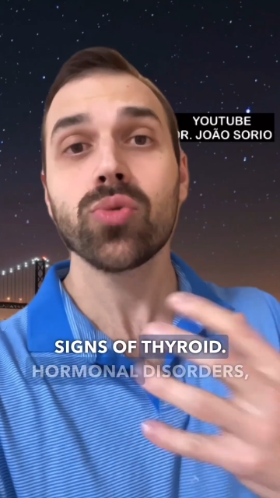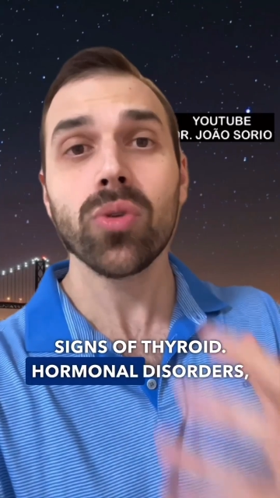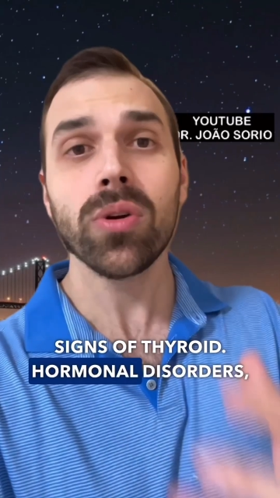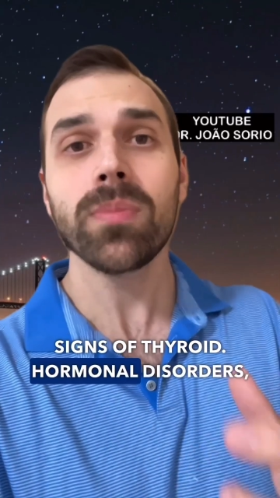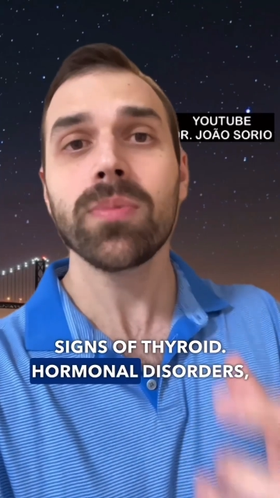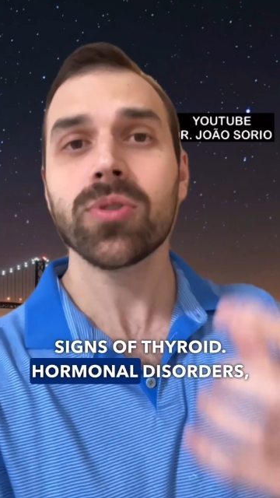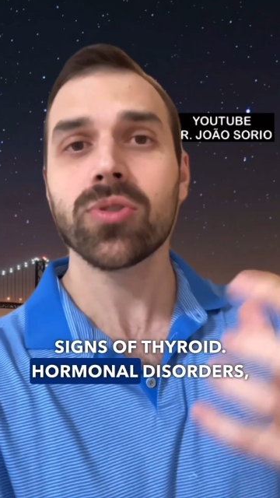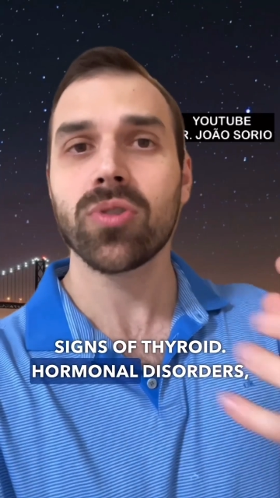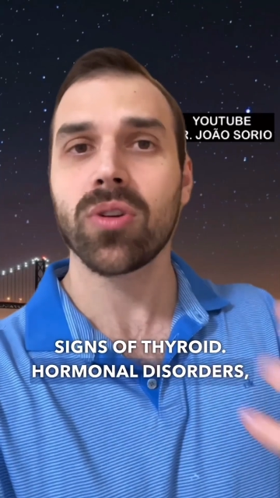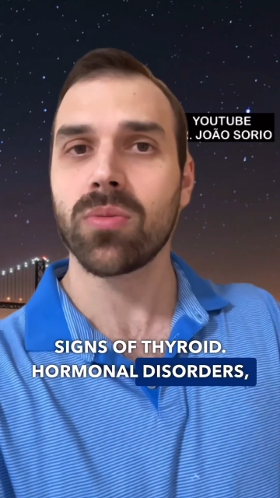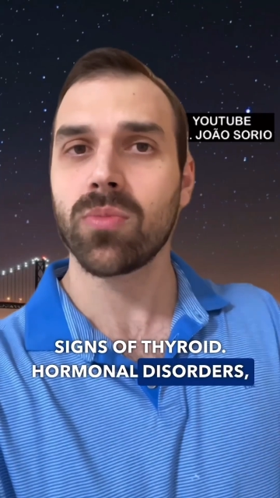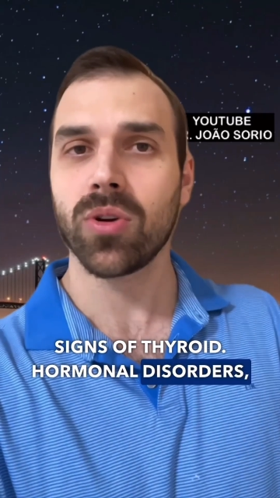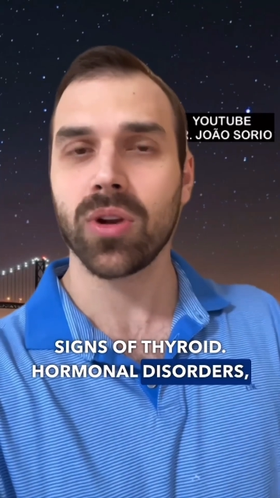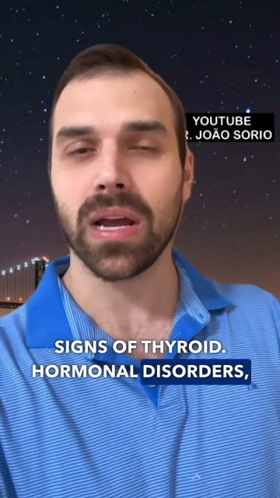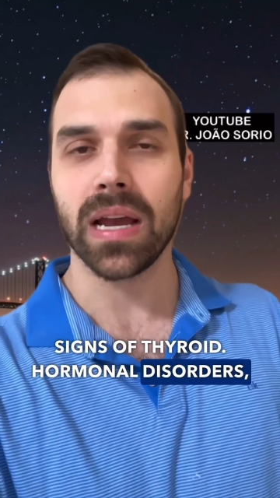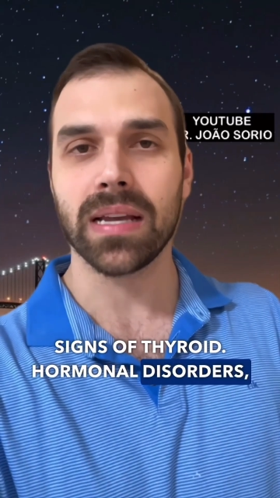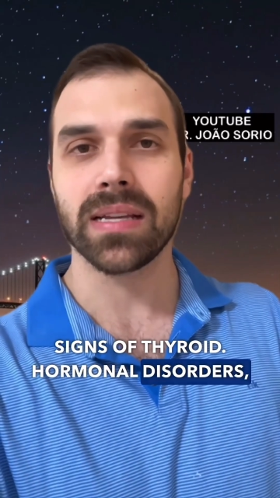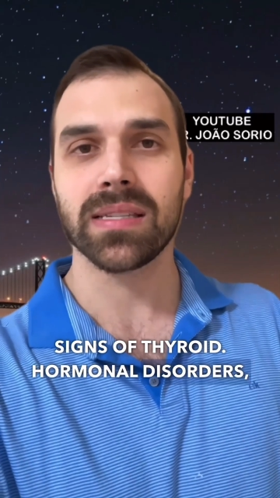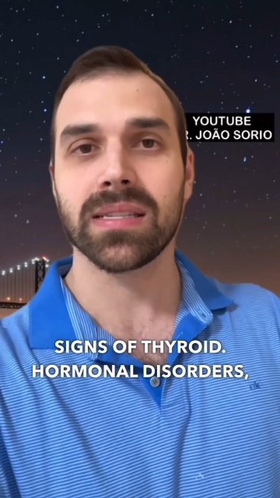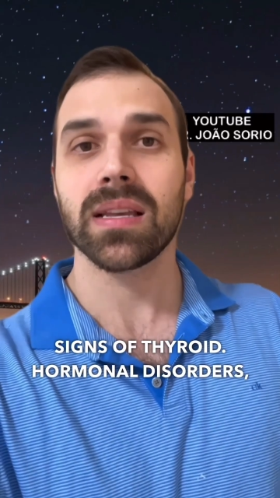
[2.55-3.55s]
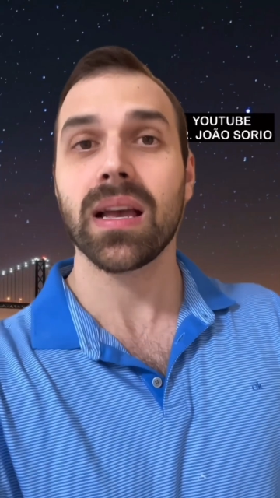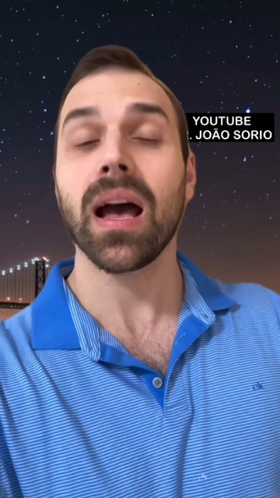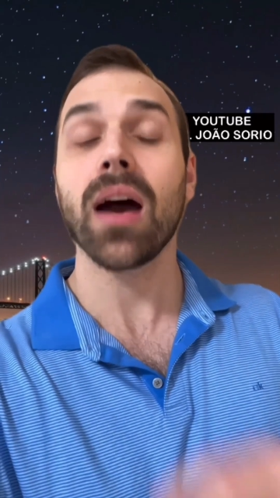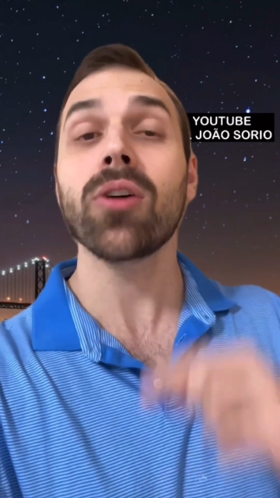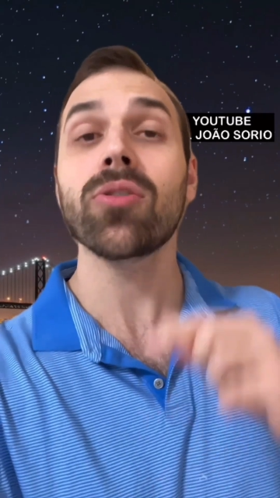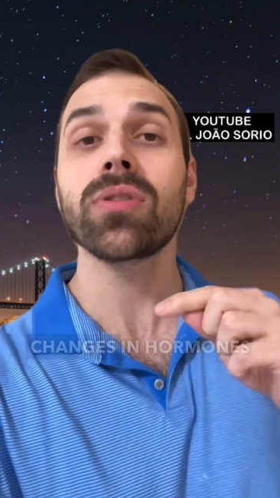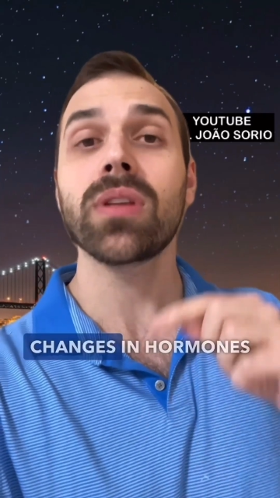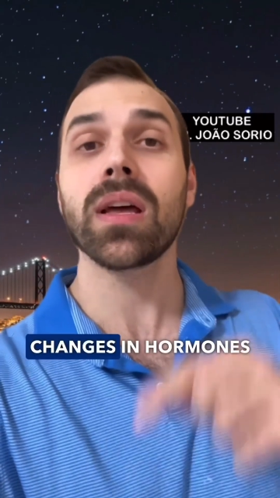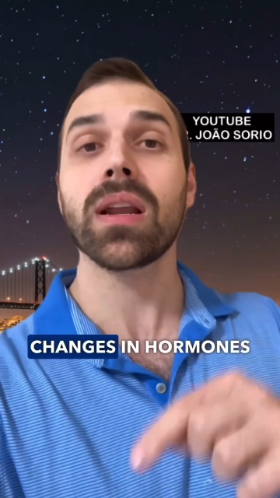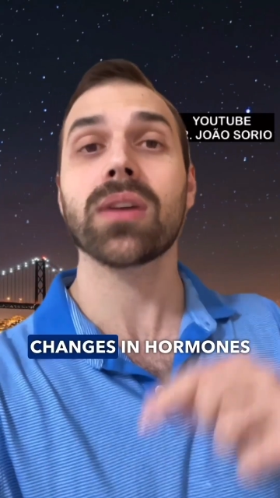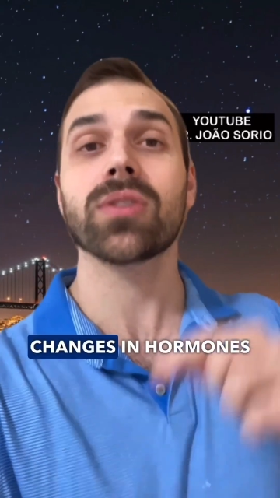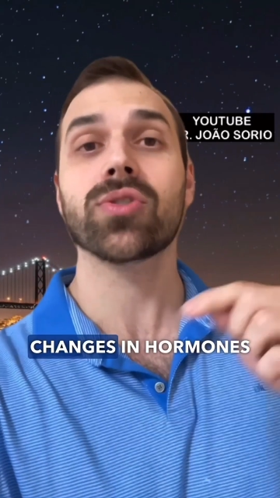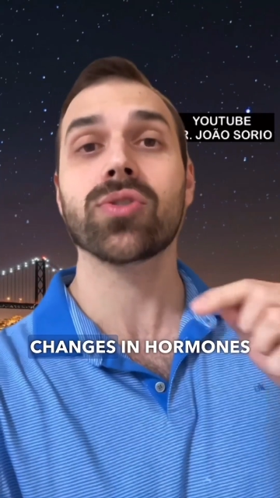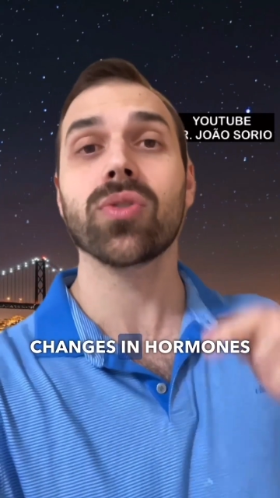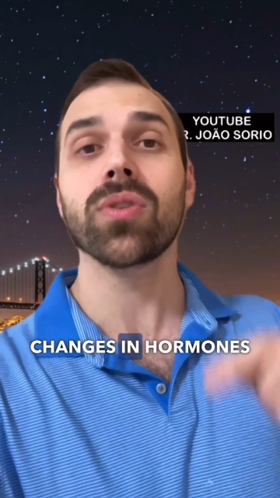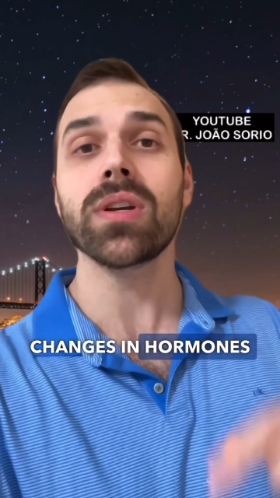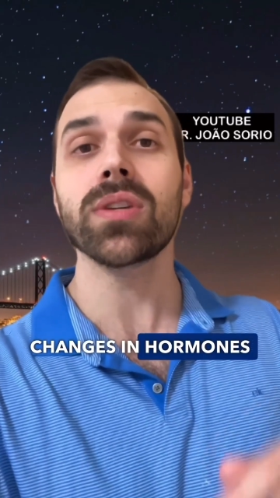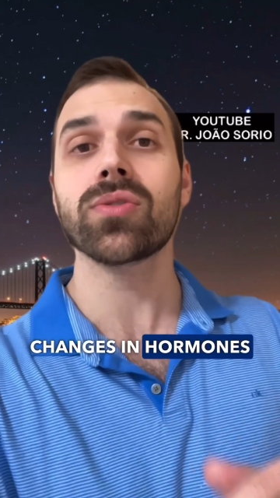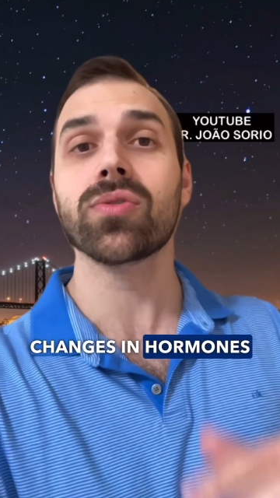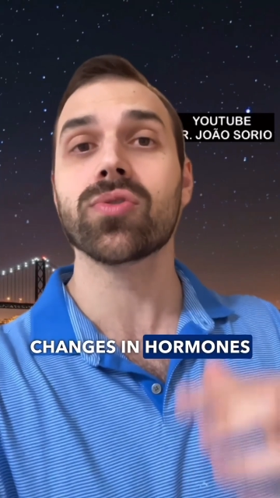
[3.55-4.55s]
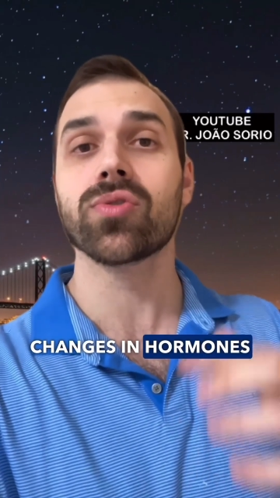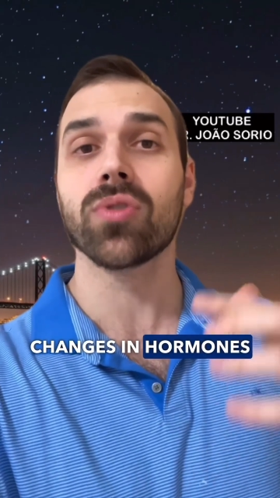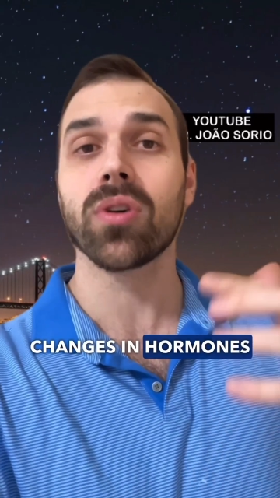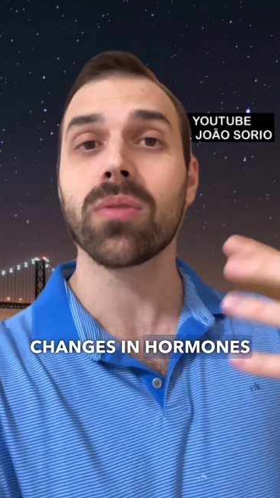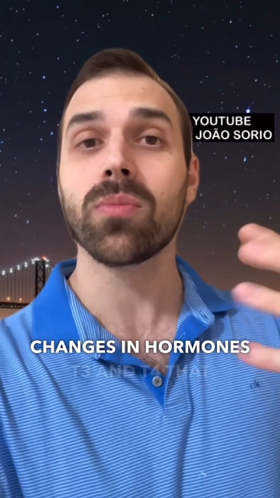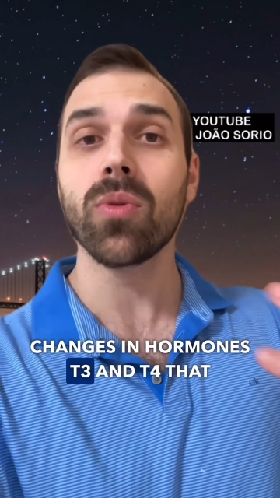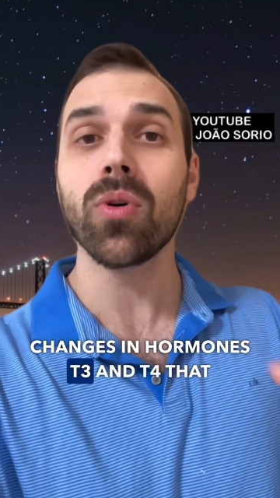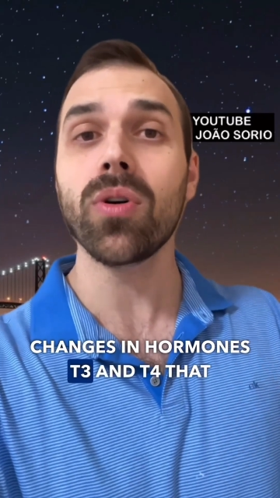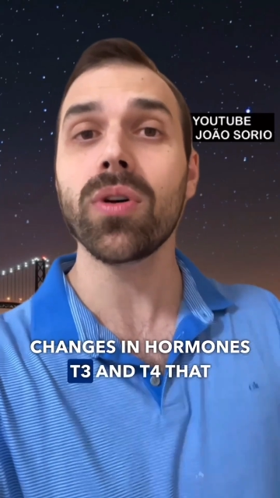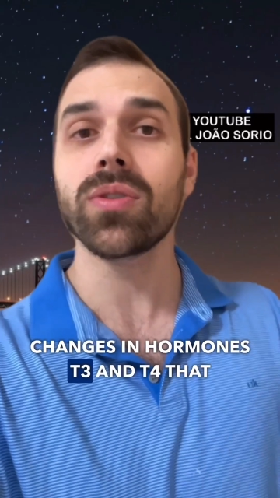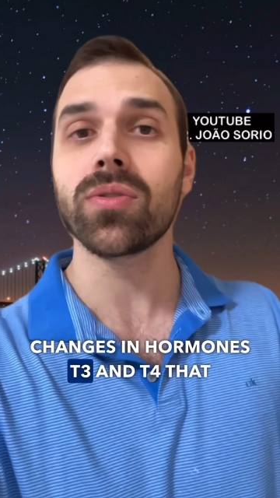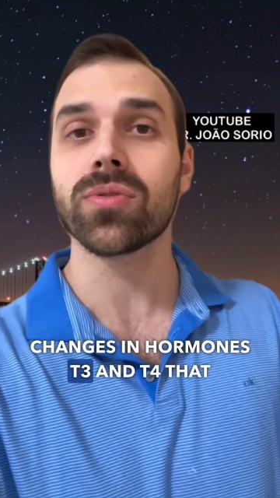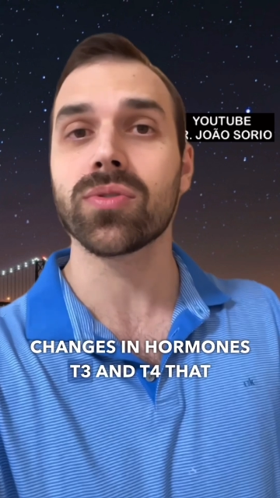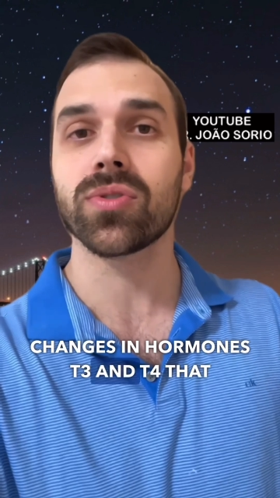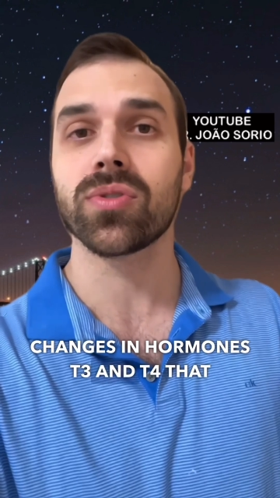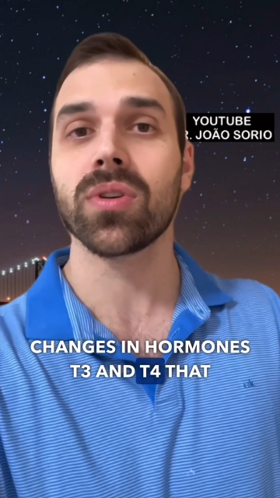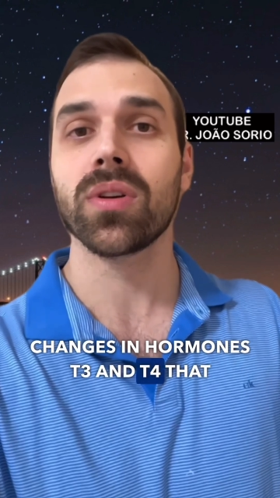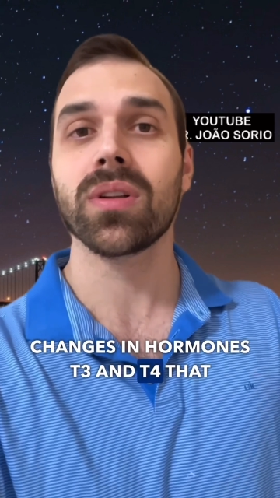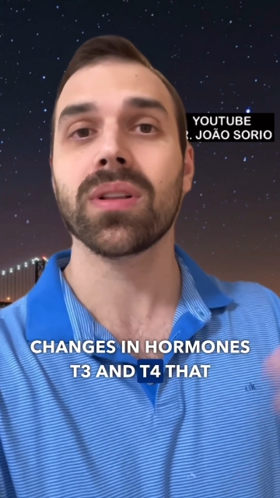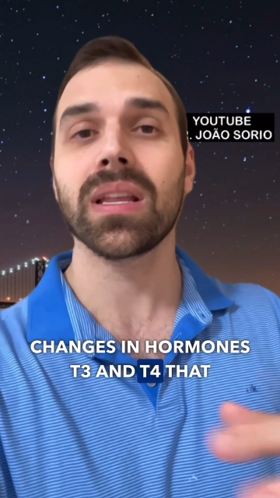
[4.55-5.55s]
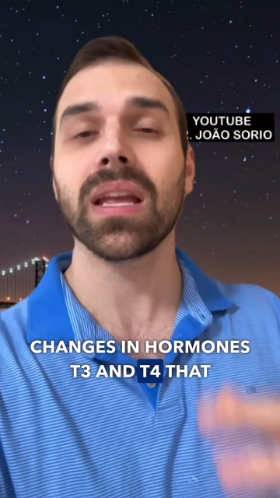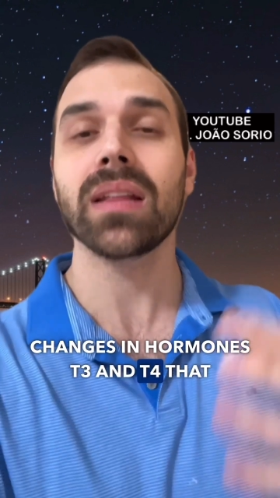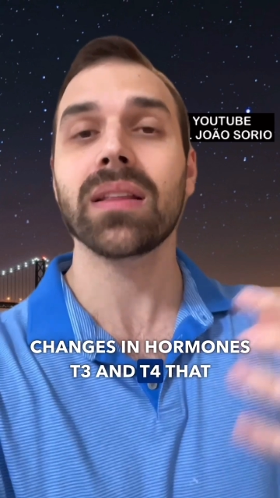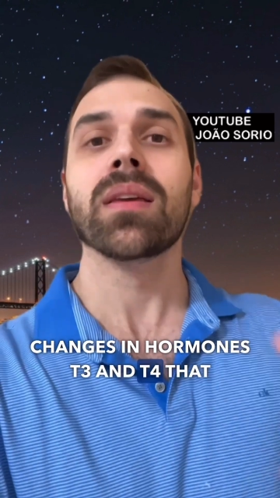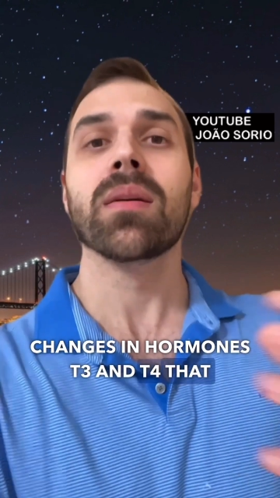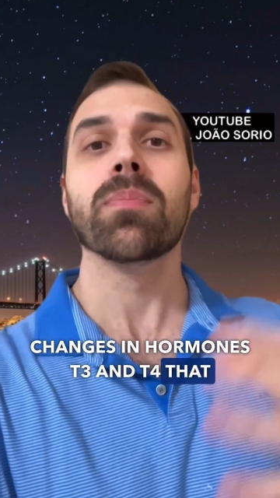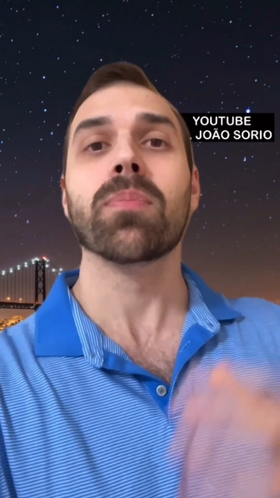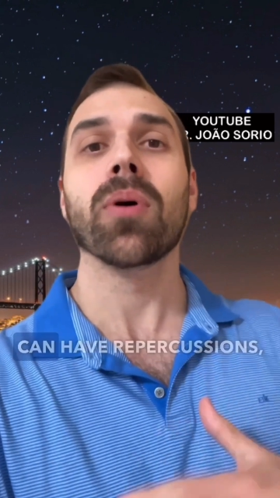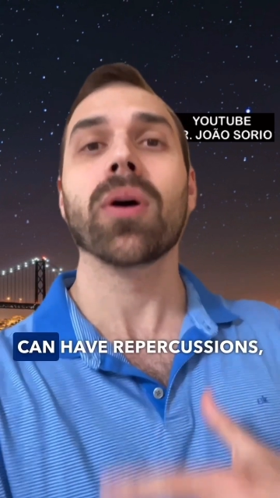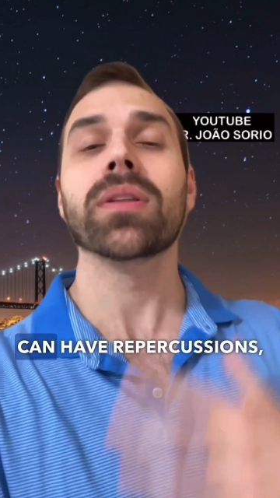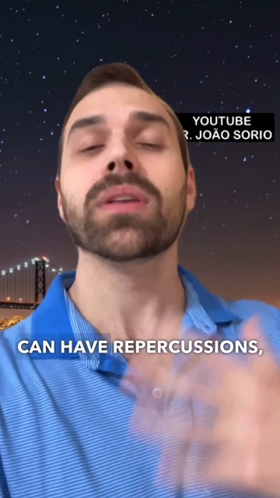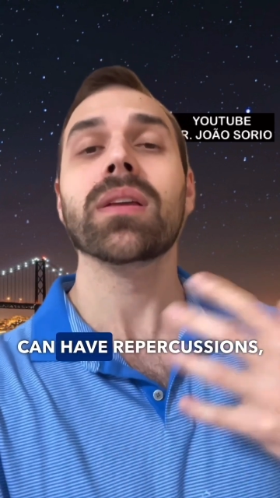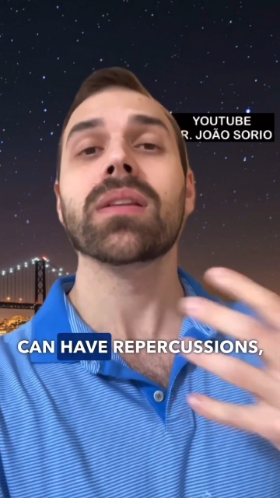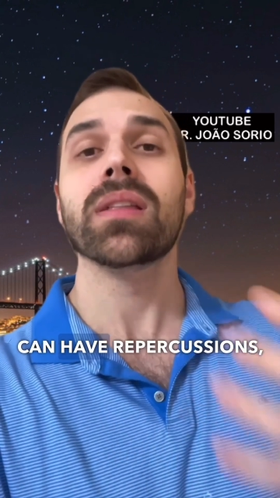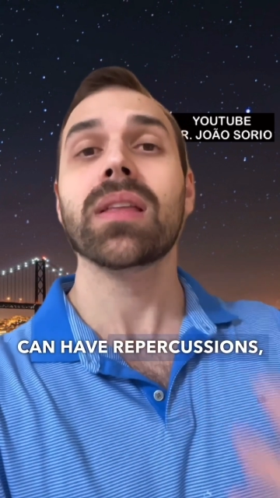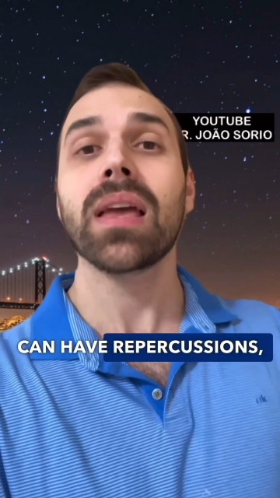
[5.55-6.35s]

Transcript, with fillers: Hormonal disorders, changes in hormones T3 and T4 that can have